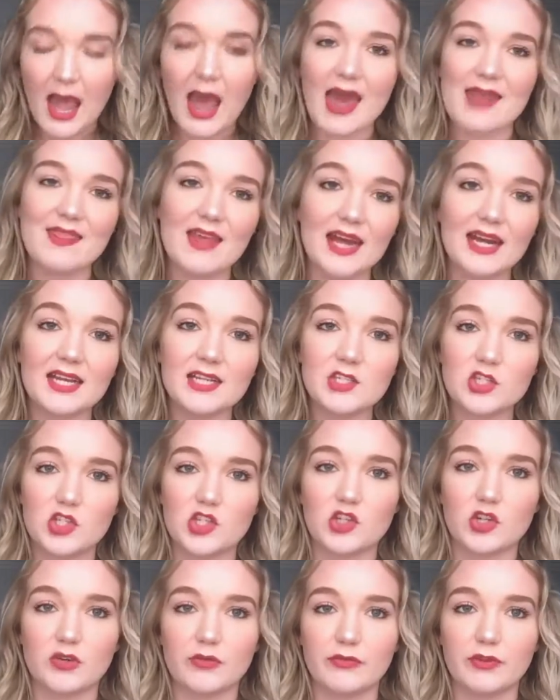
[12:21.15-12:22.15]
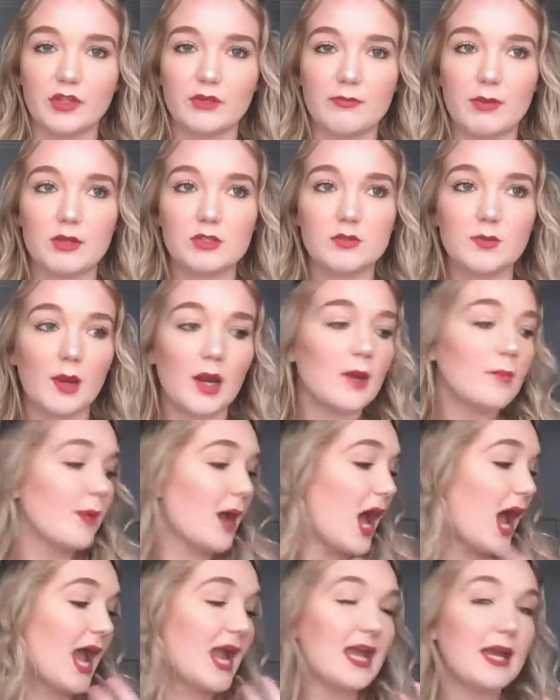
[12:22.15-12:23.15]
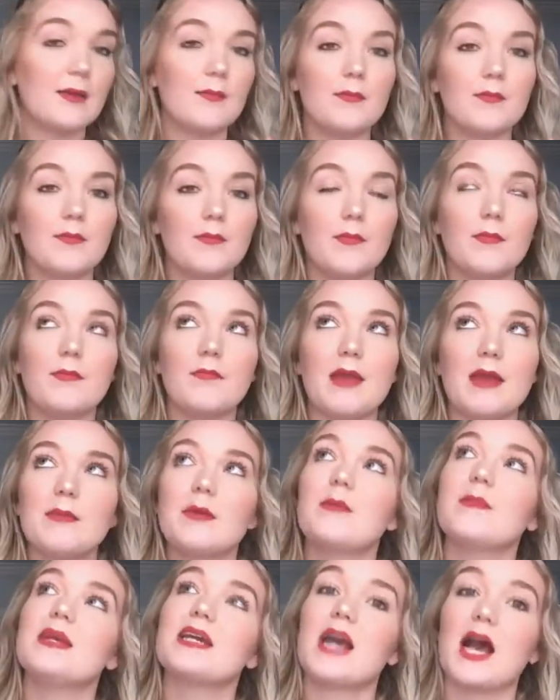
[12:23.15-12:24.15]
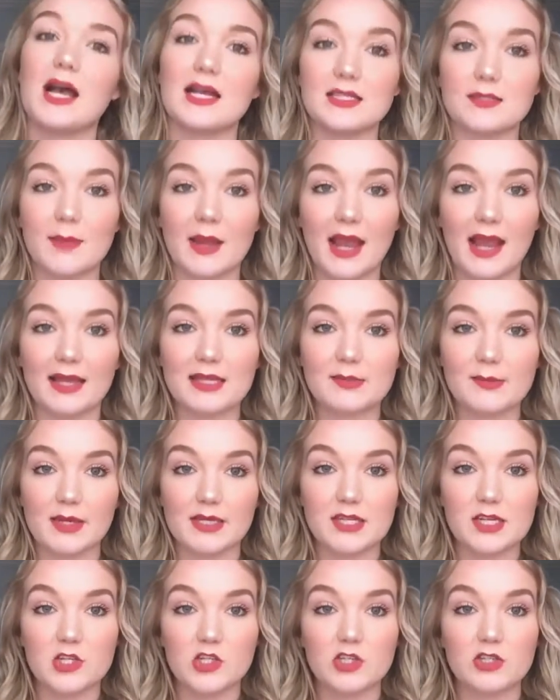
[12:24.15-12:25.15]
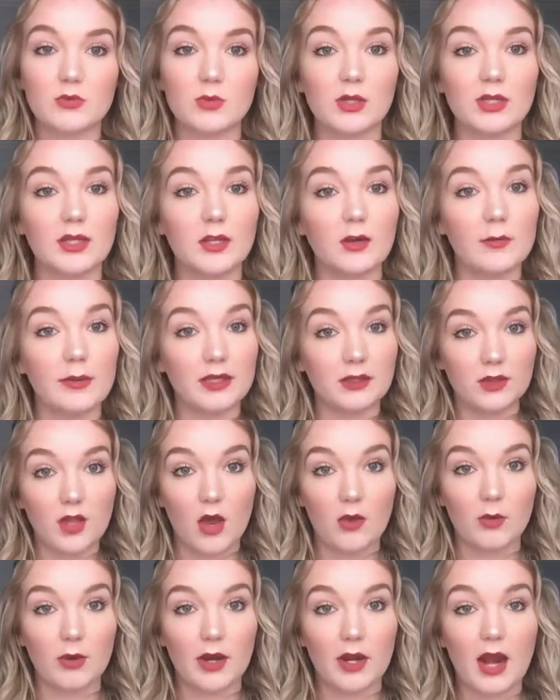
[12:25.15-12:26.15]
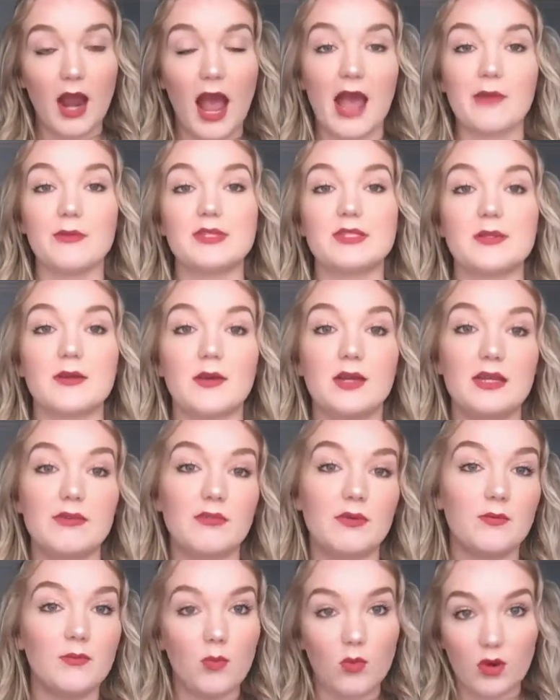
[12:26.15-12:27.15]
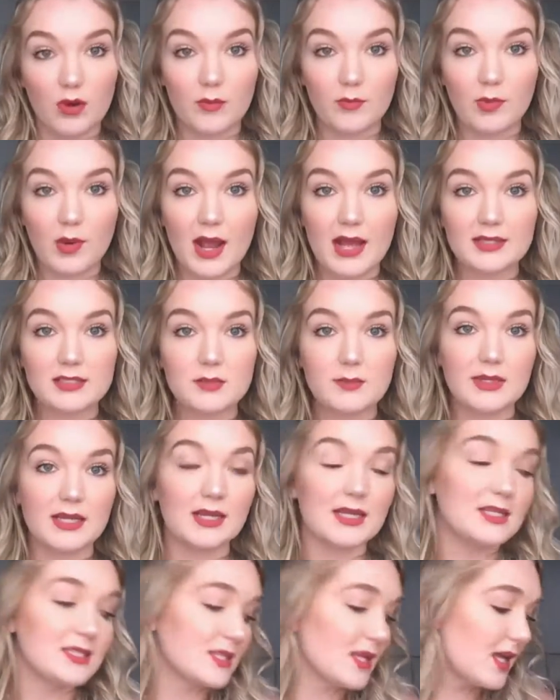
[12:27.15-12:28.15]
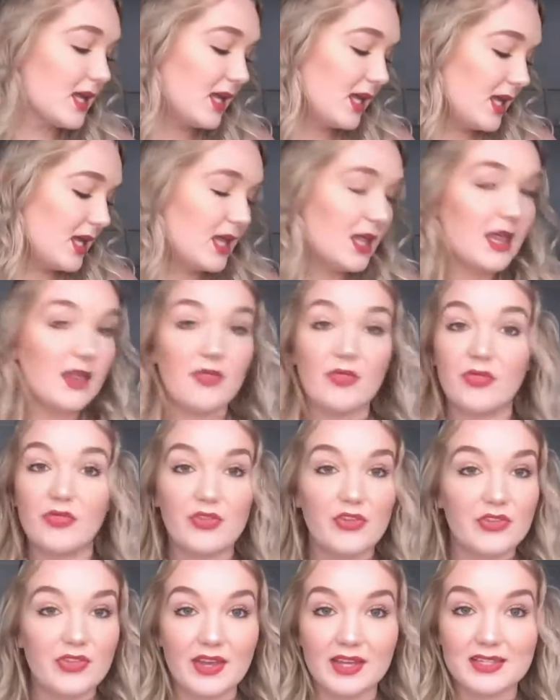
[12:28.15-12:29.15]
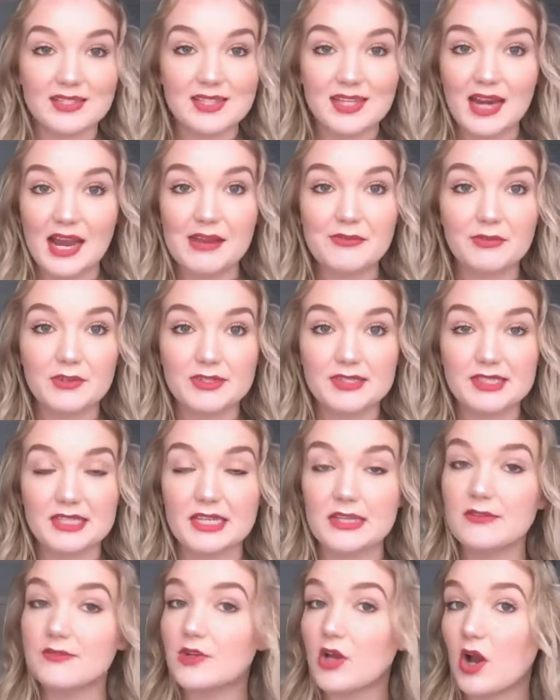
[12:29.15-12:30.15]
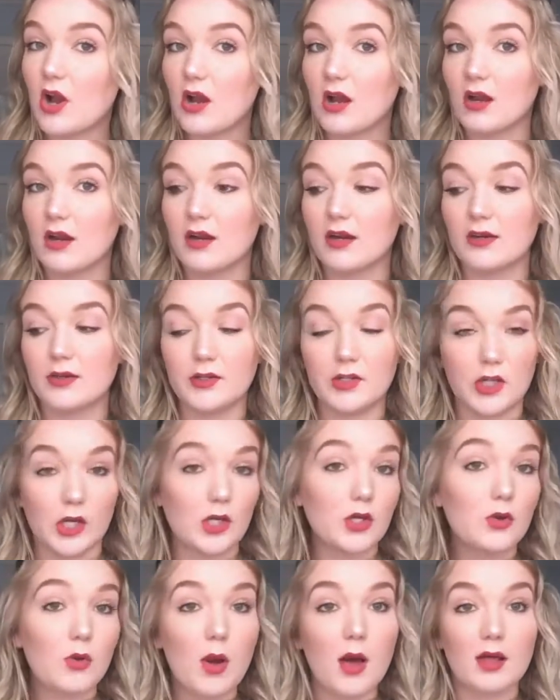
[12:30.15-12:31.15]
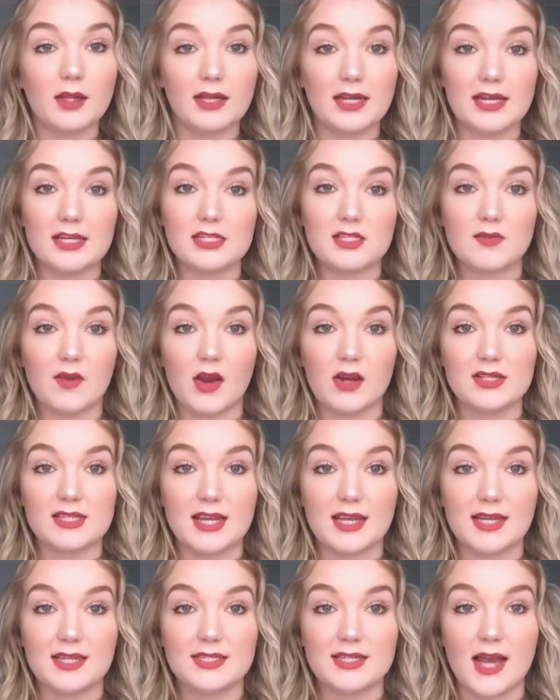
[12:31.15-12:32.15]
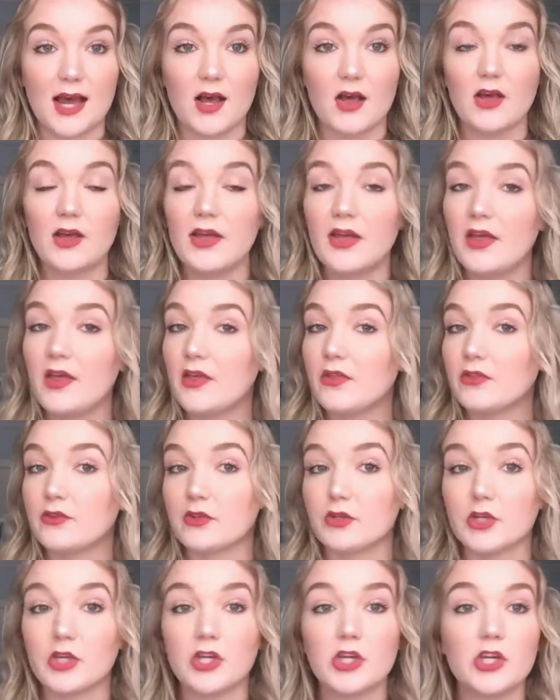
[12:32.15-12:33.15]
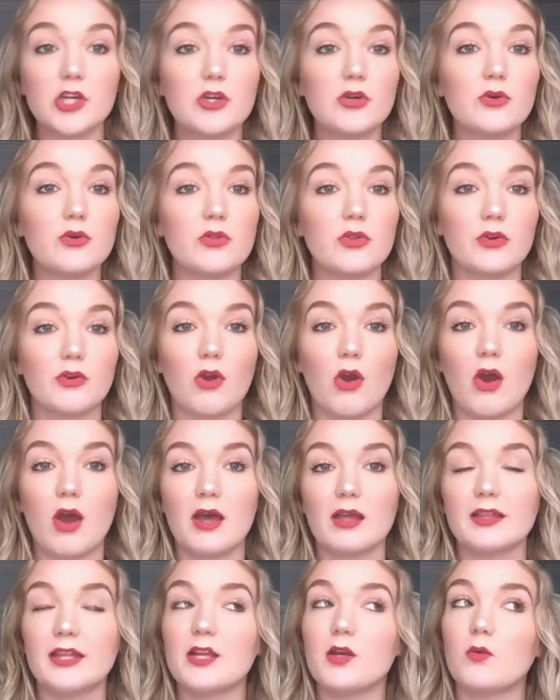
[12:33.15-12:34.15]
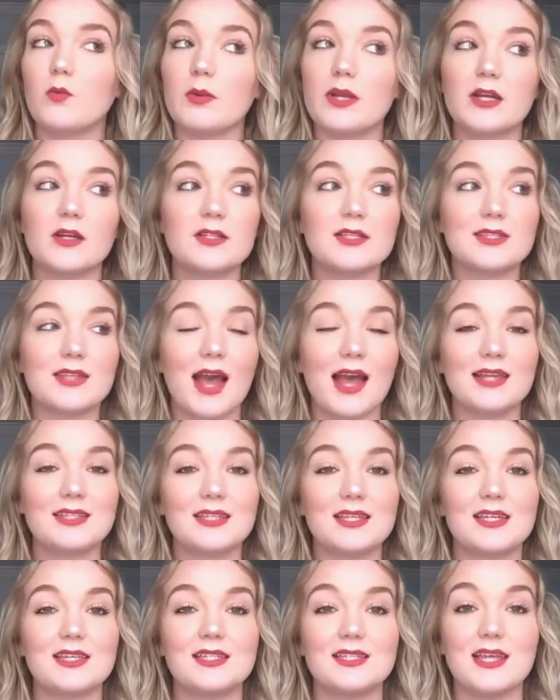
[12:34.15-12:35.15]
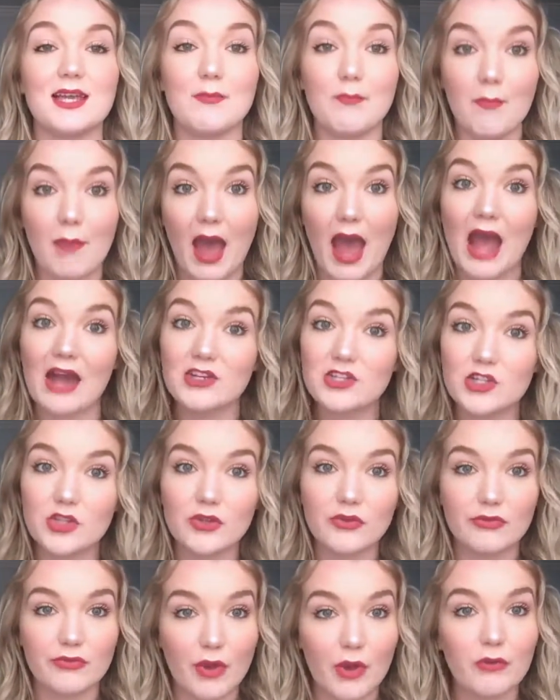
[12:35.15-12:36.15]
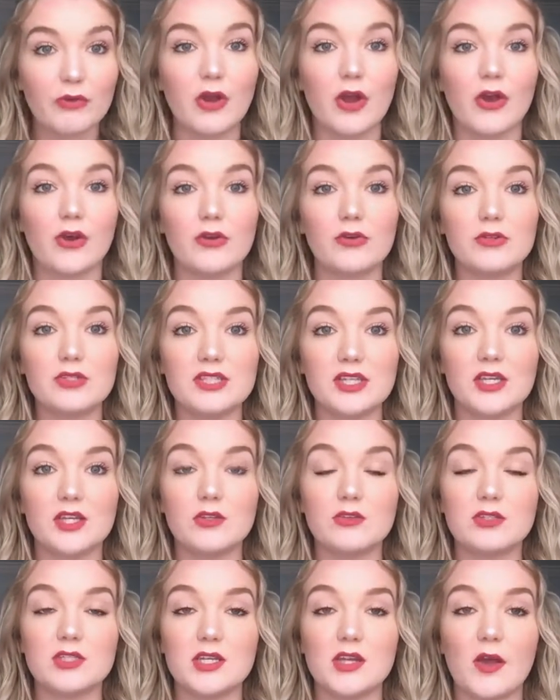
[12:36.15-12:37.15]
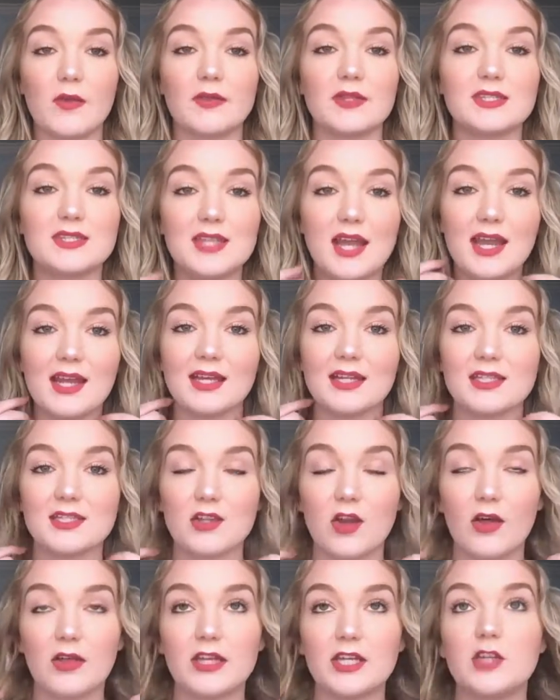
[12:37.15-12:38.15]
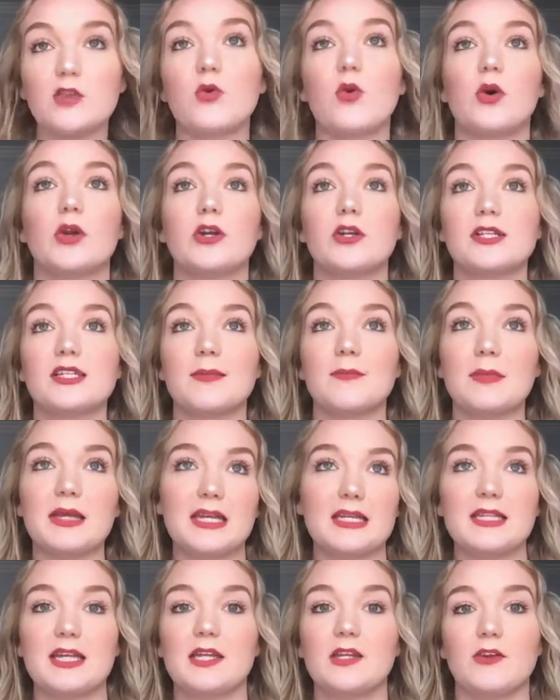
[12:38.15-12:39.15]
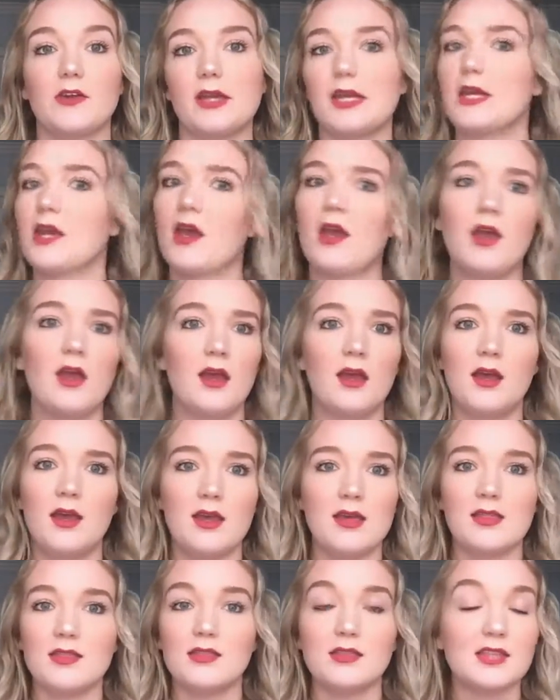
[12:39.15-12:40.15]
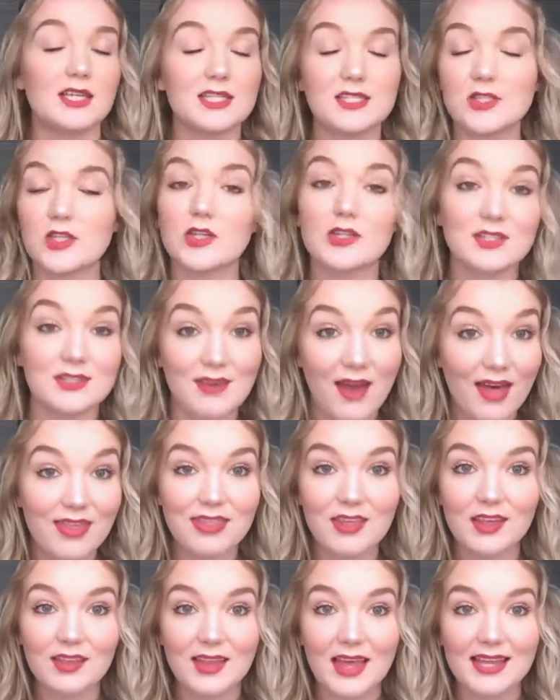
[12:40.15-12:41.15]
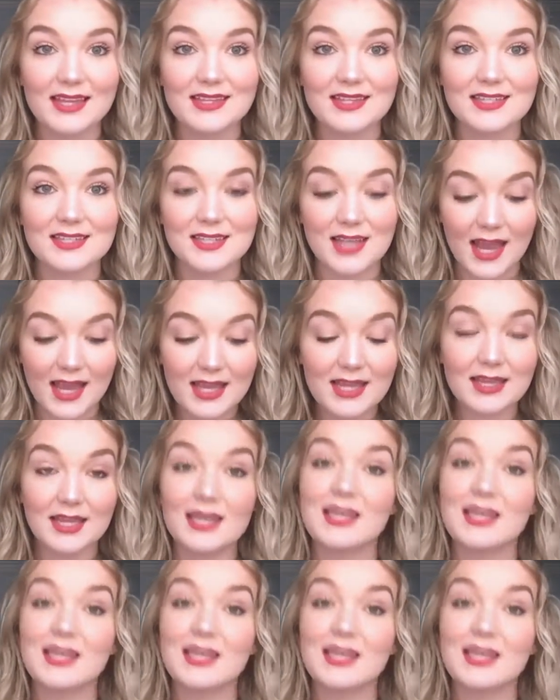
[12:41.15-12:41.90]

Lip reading: And that is true for the most part, but I am, maybe because my expectations were a little bit lower, I was even more impressed because the things that I've received are good quality as far as I can tell. They're cute, they're not like weird sizes, they match the photos that you see on the site. It's not like you order something and then you're like, this looks nothing like the site.